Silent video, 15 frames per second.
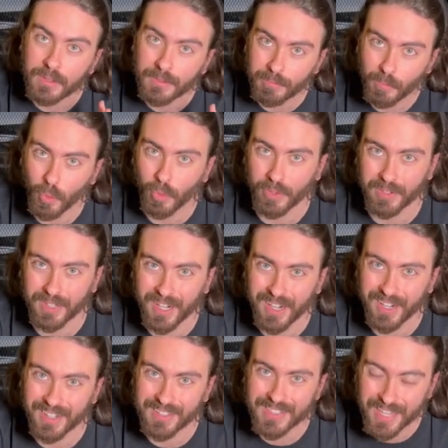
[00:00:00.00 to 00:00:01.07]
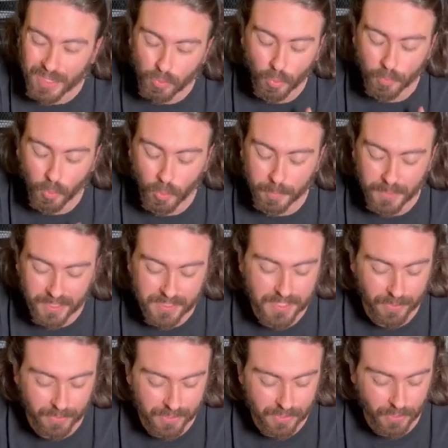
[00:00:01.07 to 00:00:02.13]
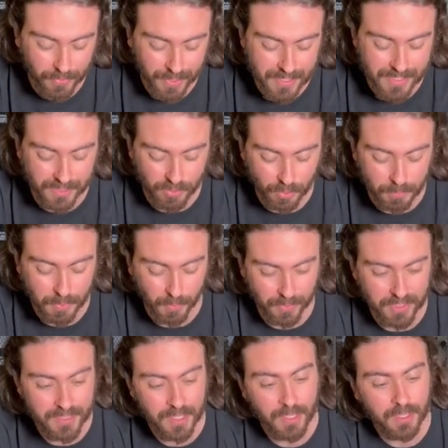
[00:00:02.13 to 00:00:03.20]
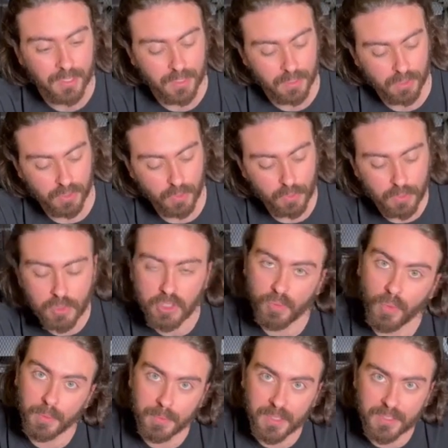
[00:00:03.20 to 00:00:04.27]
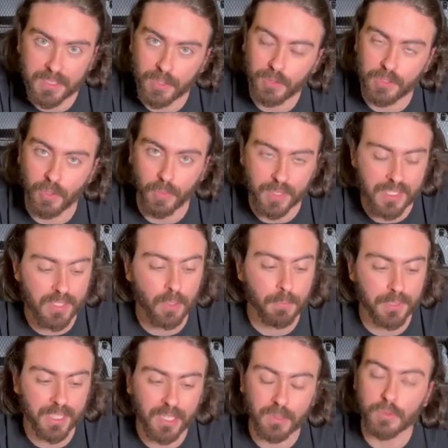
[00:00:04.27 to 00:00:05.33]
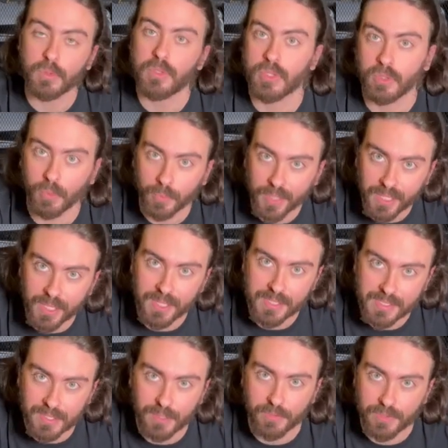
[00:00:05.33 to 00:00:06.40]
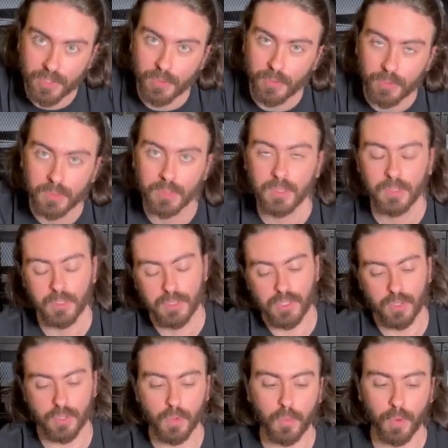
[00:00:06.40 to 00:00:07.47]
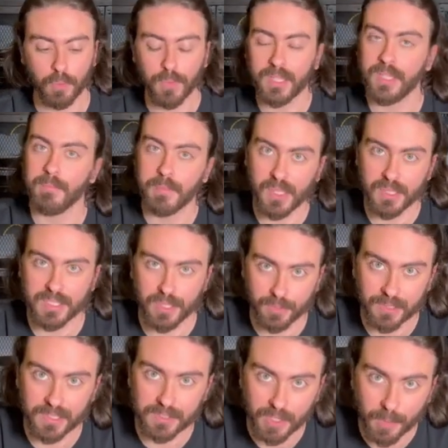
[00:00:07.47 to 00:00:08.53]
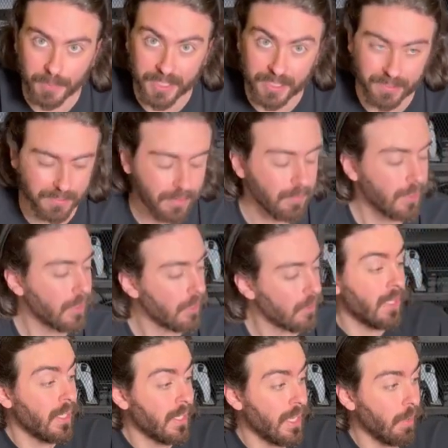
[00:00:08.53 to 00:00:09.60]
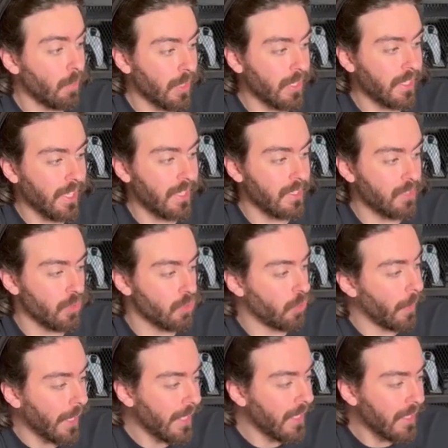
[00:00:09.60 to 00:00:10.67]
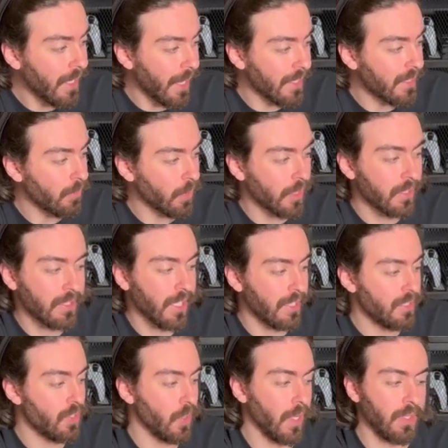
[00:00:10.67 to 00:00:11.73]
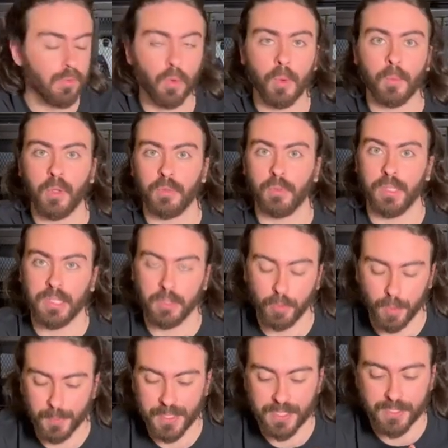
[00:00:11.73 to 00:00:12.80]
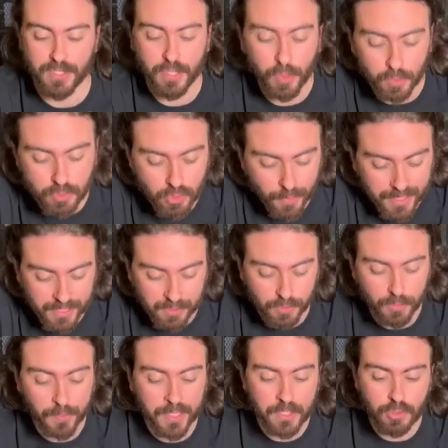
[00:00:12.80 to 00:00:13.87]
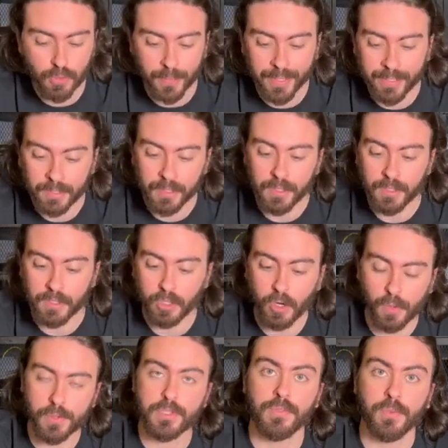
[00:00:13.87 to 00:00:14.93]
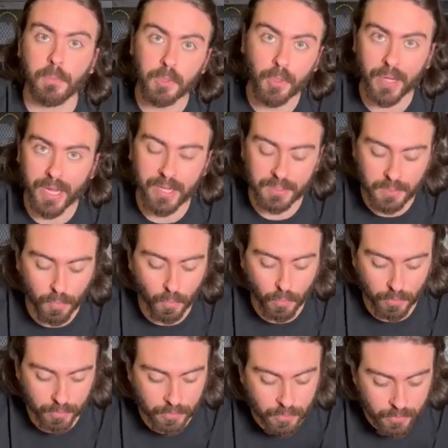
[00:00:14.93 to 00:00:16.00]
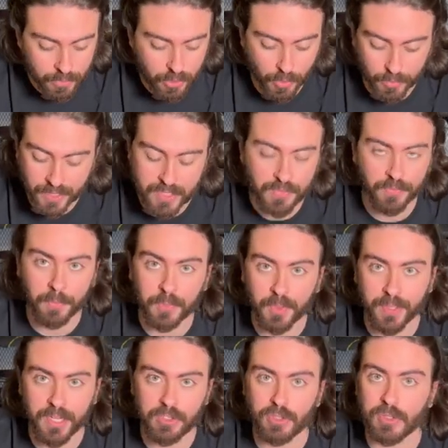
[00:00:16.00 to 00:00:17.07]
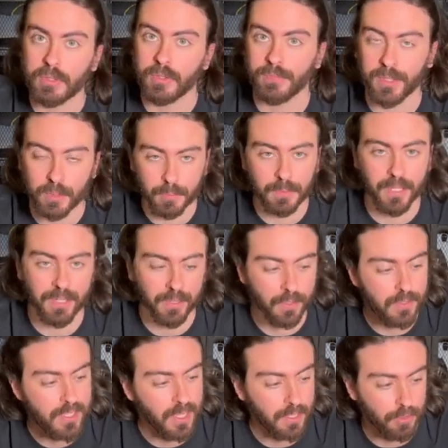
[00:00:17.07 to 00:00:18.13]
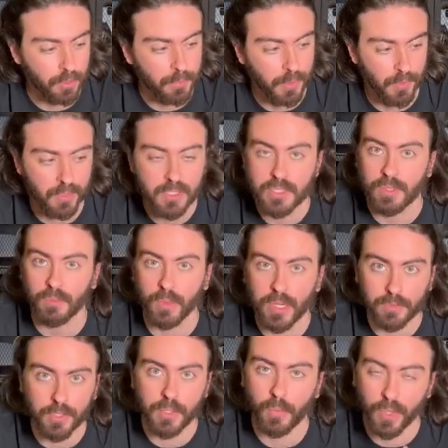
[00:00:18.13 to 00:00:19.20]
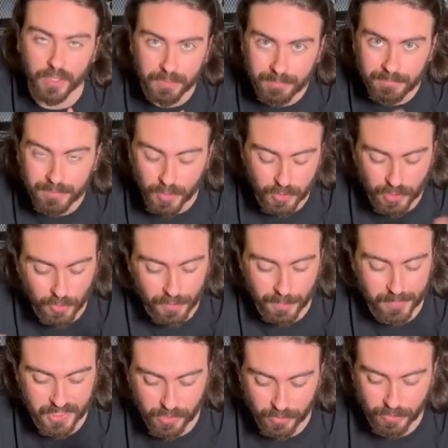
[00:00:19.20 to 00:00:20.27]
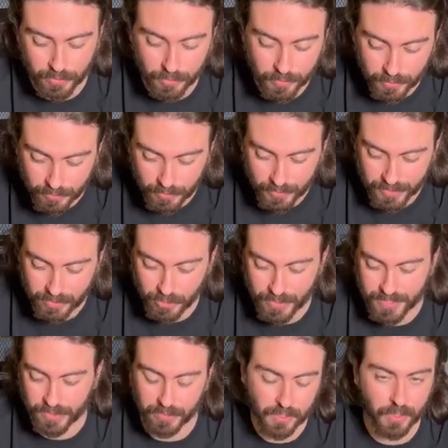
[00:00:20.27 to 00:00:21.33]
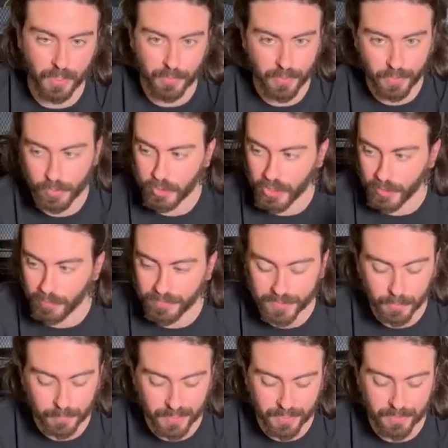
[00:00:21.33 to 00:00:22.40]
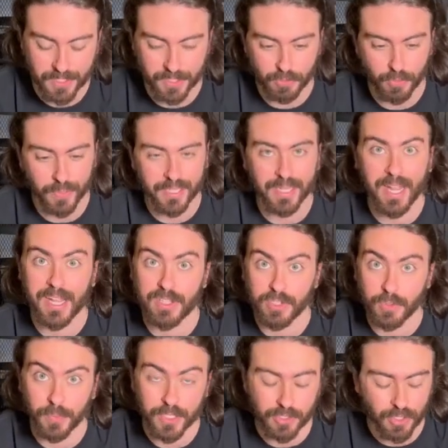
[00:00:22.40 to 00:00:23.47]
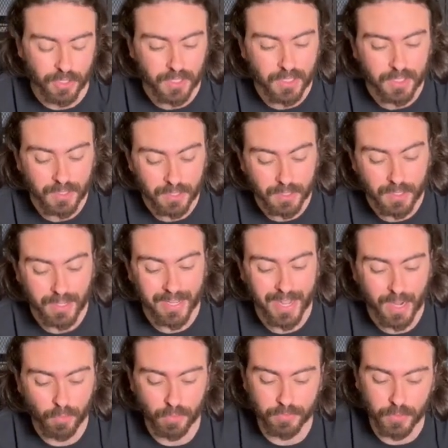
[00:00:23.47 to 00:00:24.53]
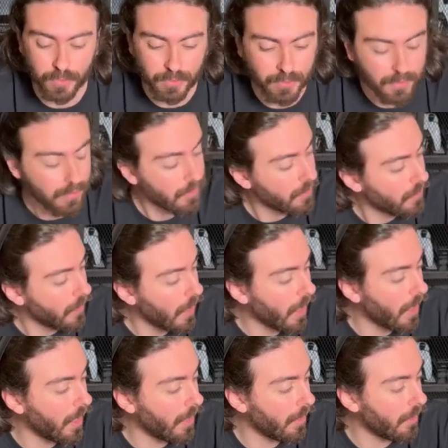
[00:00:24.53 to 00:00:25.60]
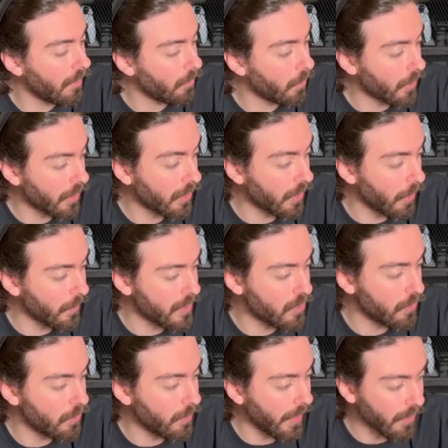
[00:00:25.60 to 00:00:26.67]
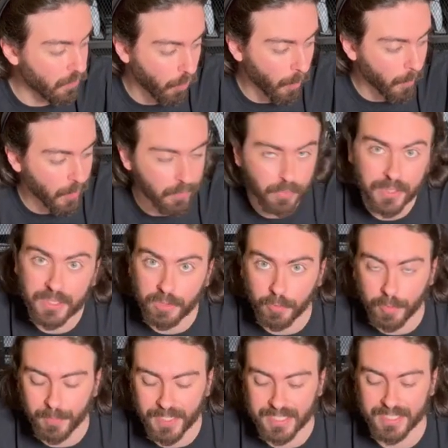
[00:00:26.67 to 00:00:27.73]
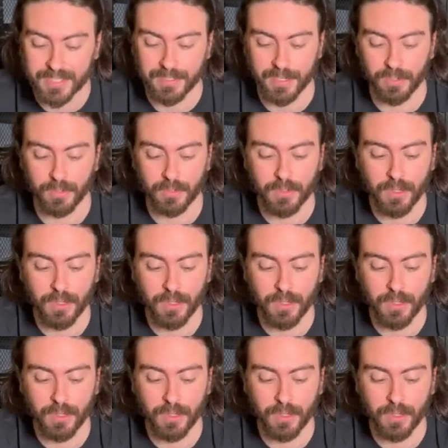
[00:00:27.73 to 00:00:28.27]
or more military tokens than your opponent, you lose military token still, but they lose 3 instead of 2. So you are really militarily dominating them. Now we're going to get into trading, and then we're going to get into informal and written agreements. So trading, you can trade cards from your hand or tokens from your nations with other players, other opponents, whenever you want. There's no limit. You can just negotiate with other players and trade as you wish. However, we're going to go into informal and written agreements now,